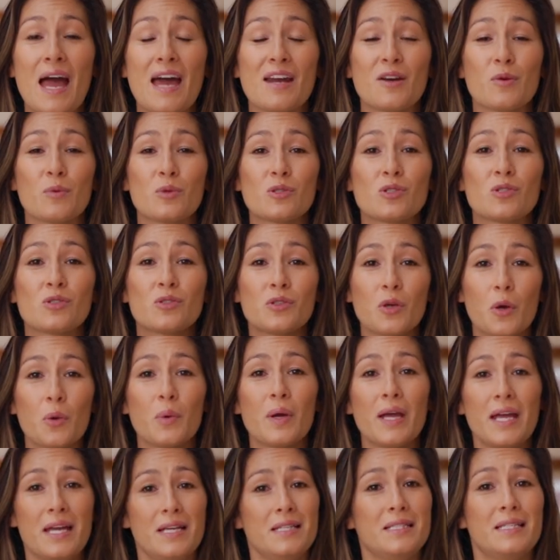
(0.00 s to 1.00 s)
and it was
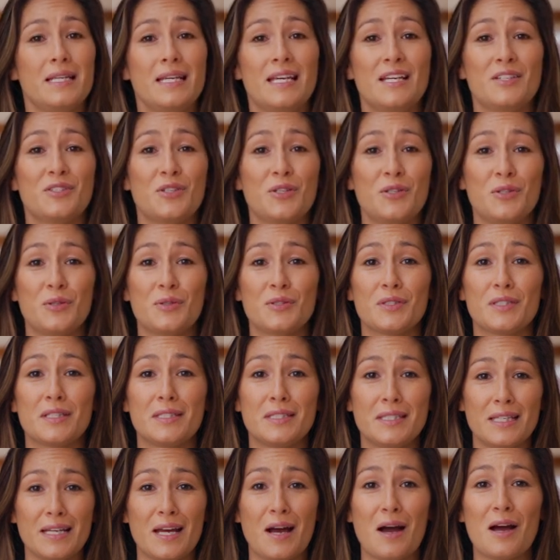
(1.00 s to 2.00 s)
so easy to use the
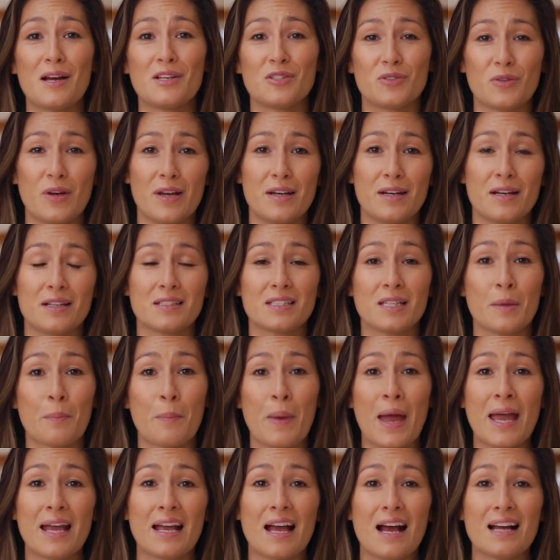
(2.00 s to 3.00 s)
dehydrator to
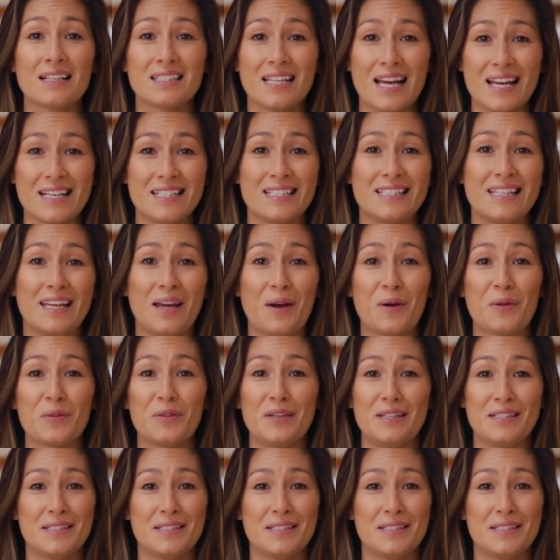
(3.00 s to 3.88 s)
make a tasty, healthy